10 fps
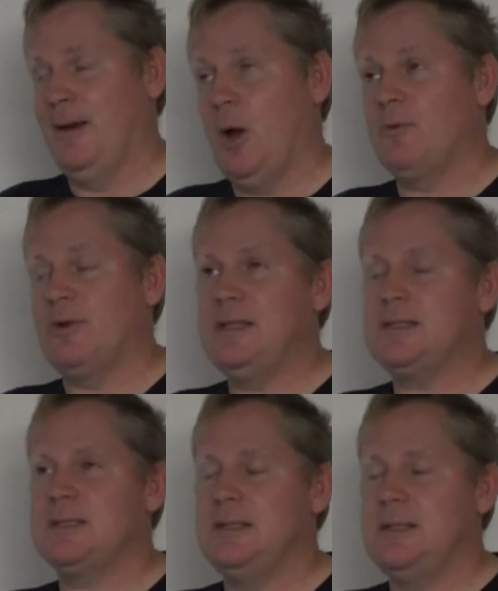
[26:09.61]
over
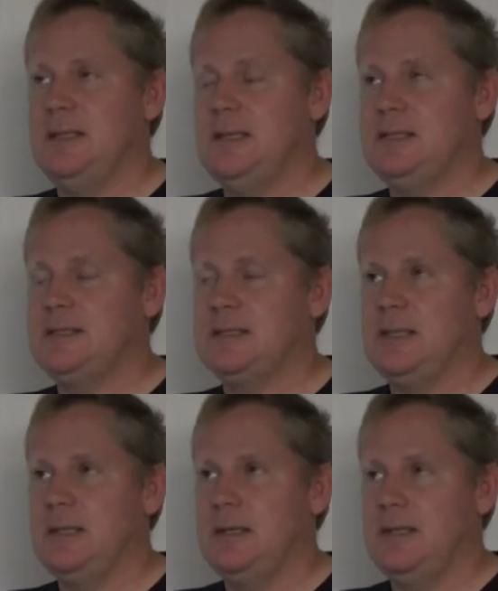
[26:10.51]
his,
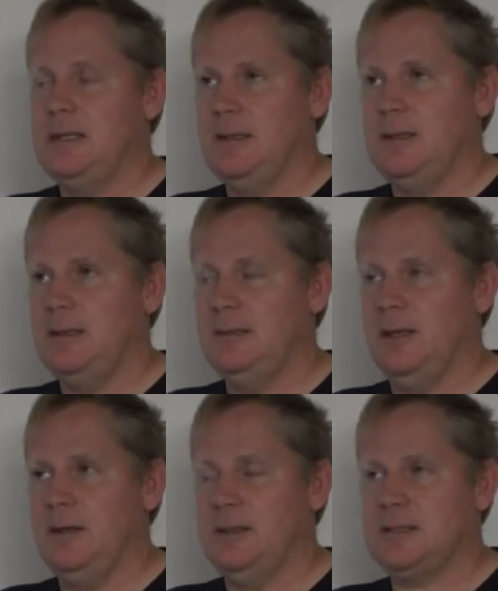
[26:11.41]
you
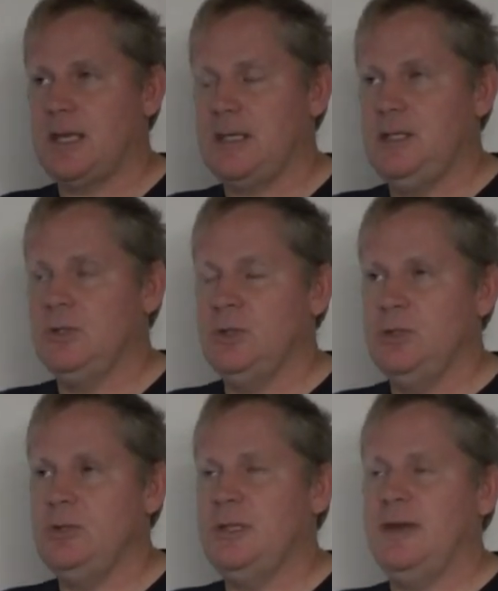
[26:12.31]
know, it's like either
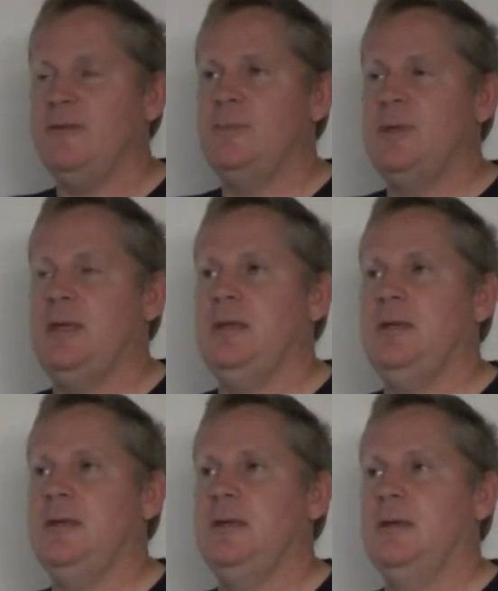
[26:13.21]
you give me